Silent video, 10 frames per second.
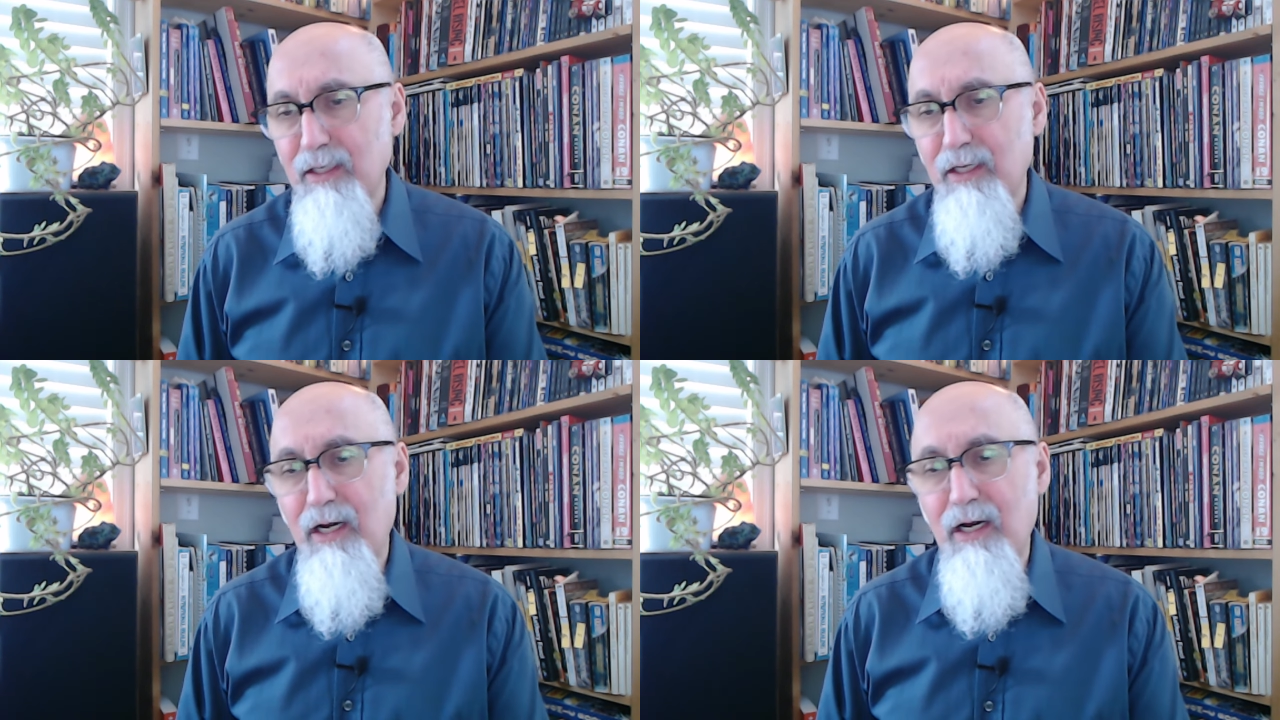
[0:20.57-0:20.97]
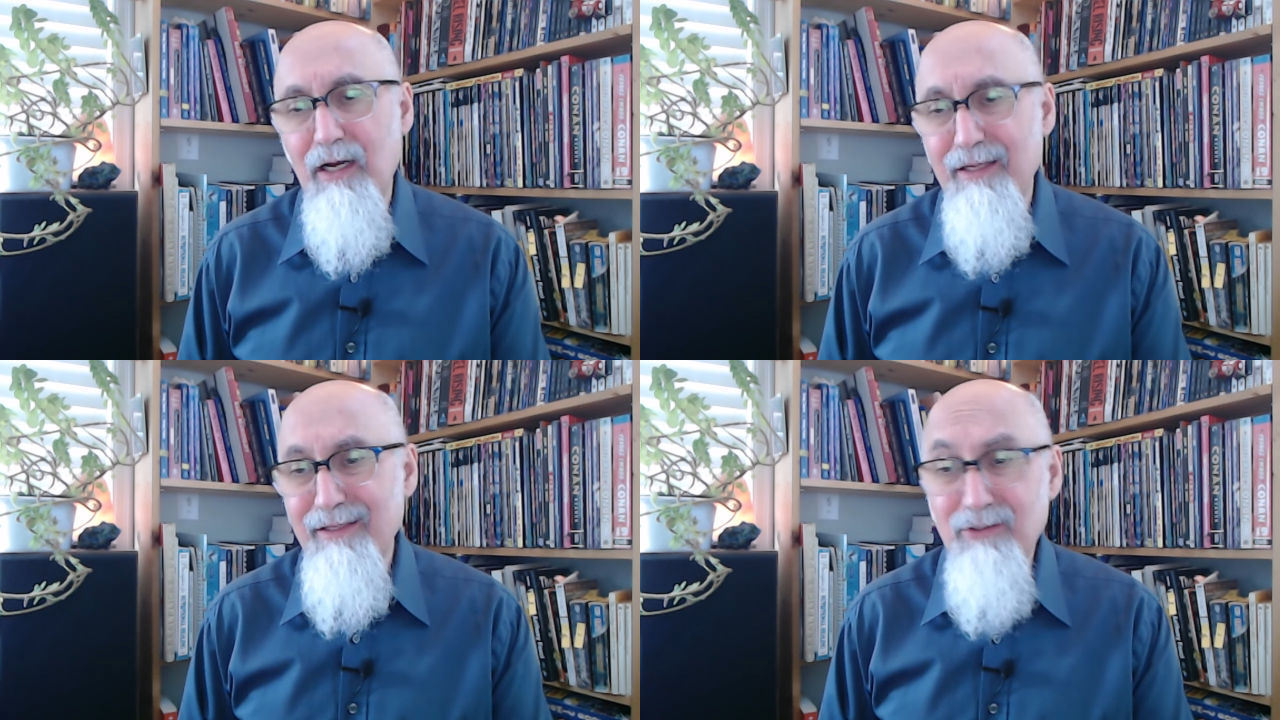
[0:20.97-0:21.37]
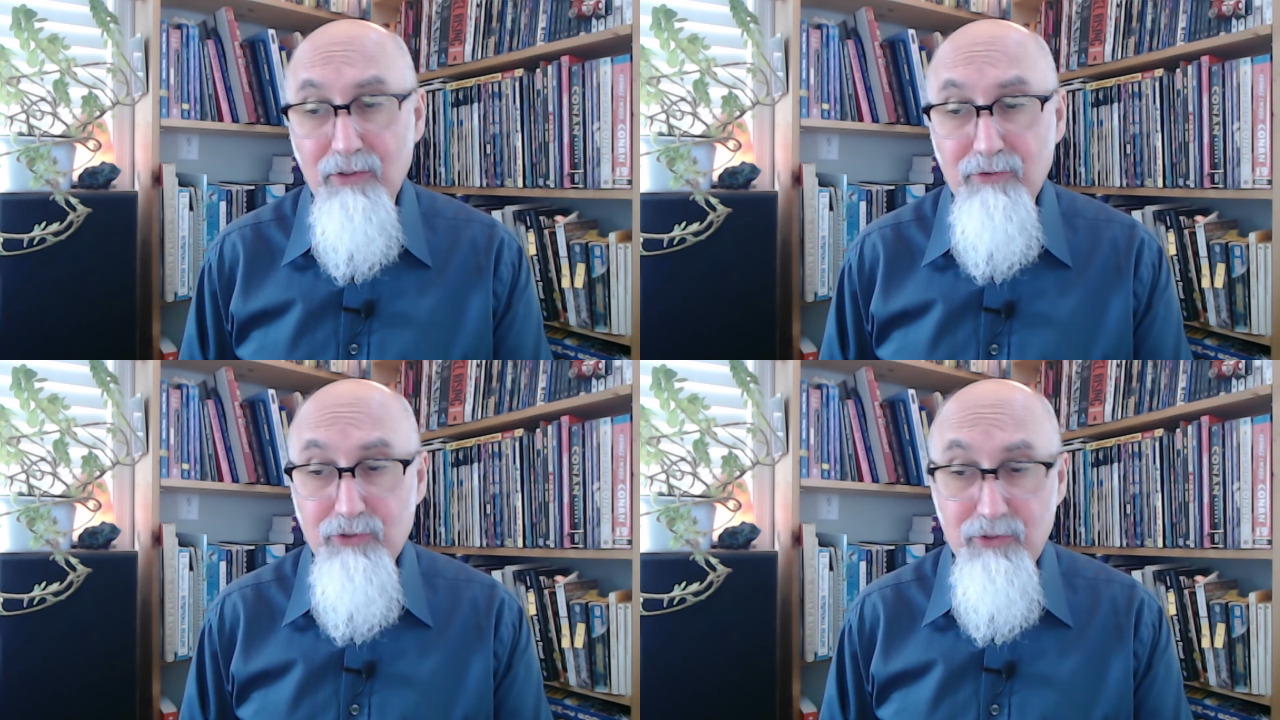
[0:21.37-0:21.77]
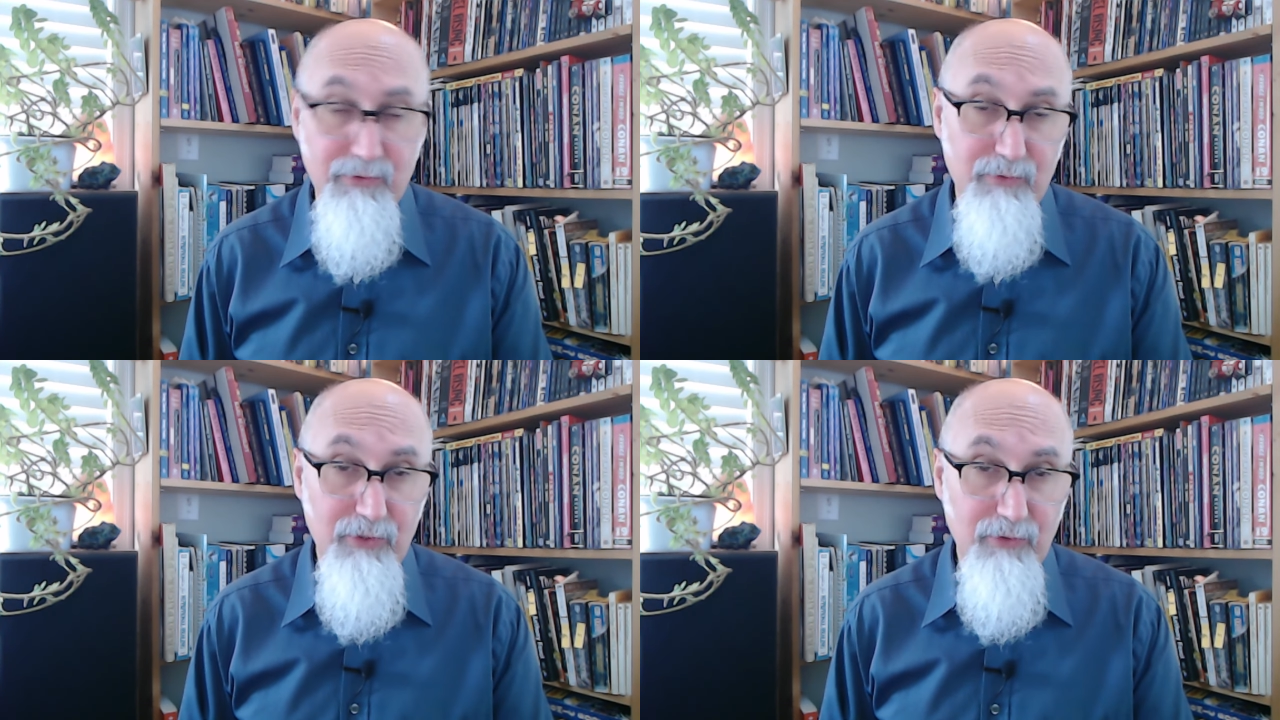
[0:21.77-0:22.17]
I think Donald
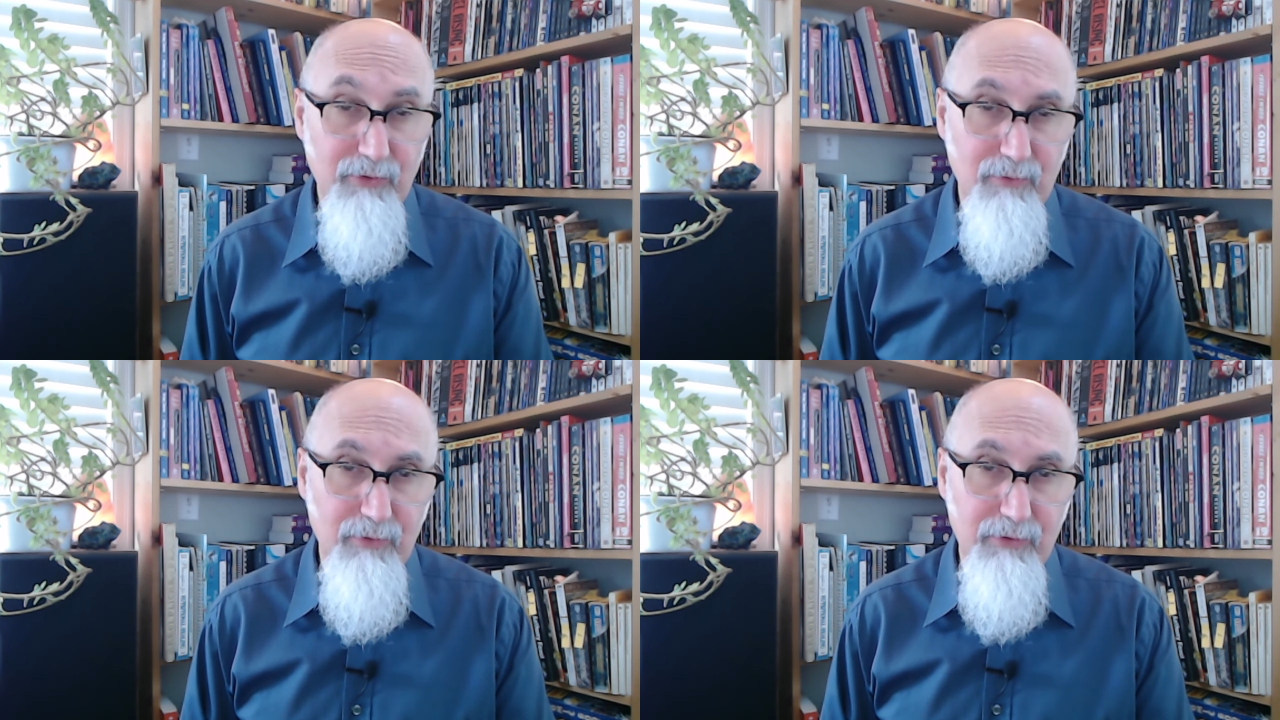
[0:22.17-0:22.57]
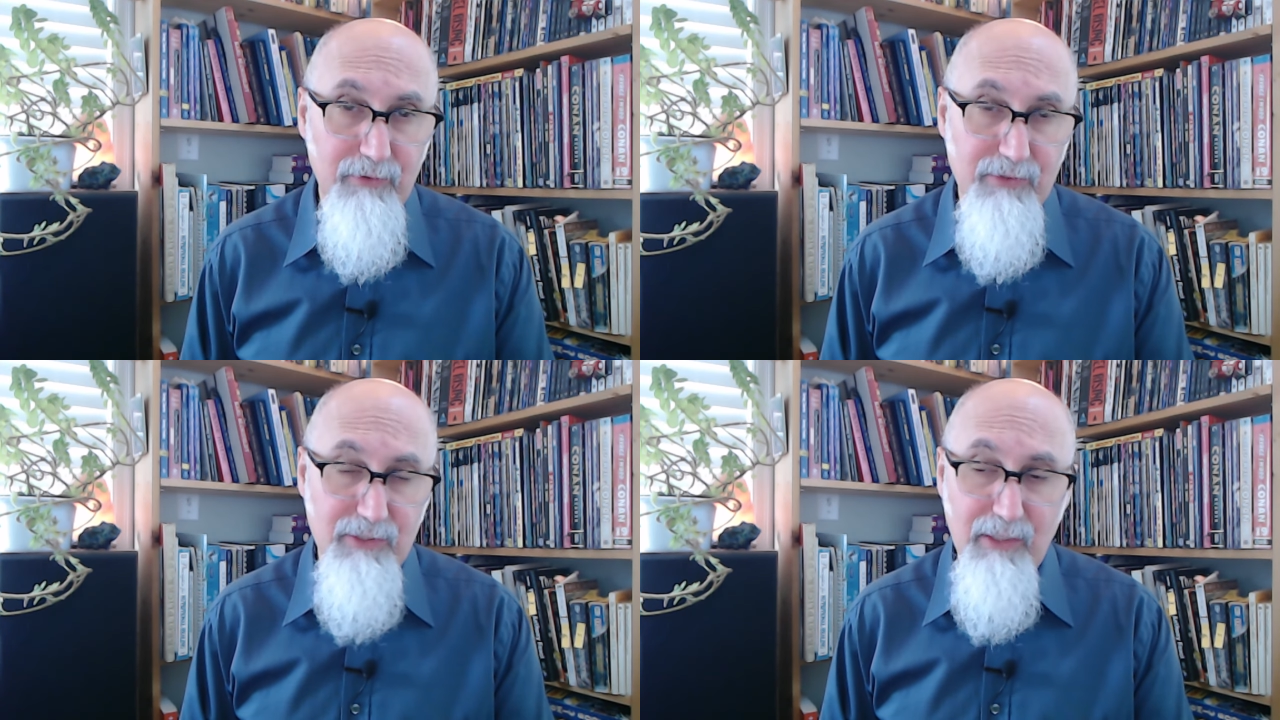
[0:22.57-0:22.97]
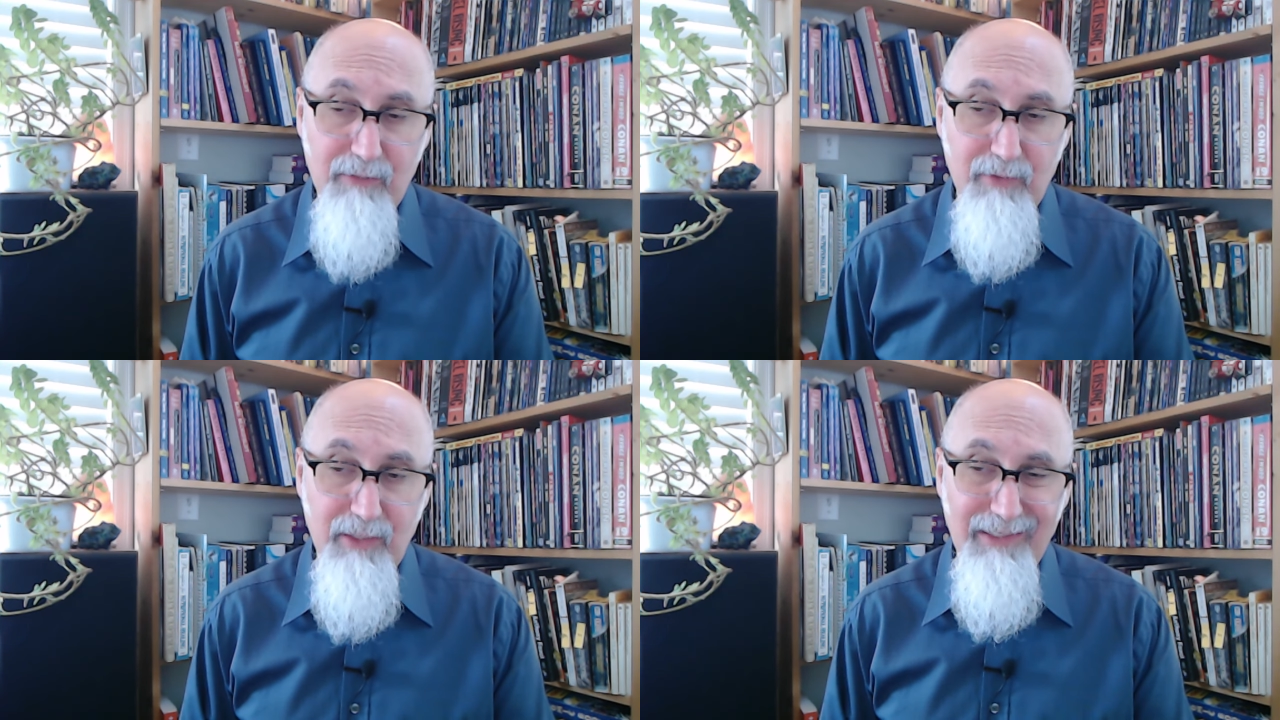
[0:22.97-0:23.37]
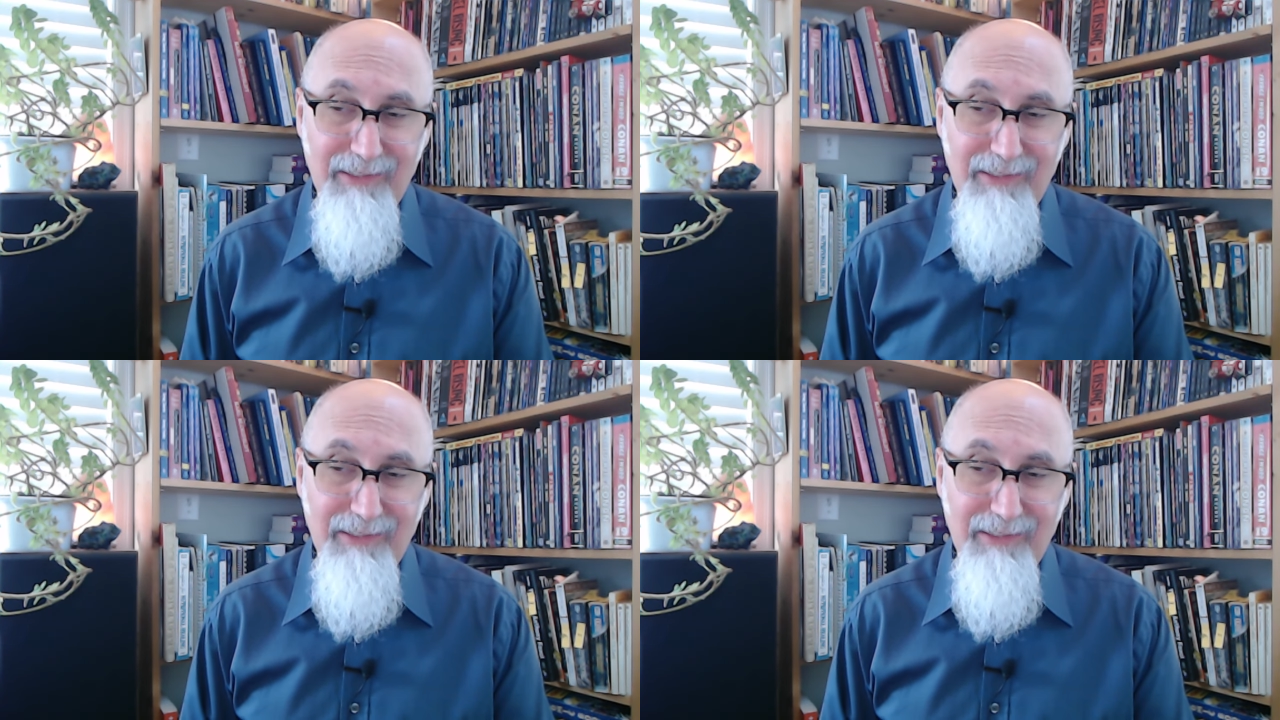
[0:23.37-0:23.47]
Trump's returning to political spotlight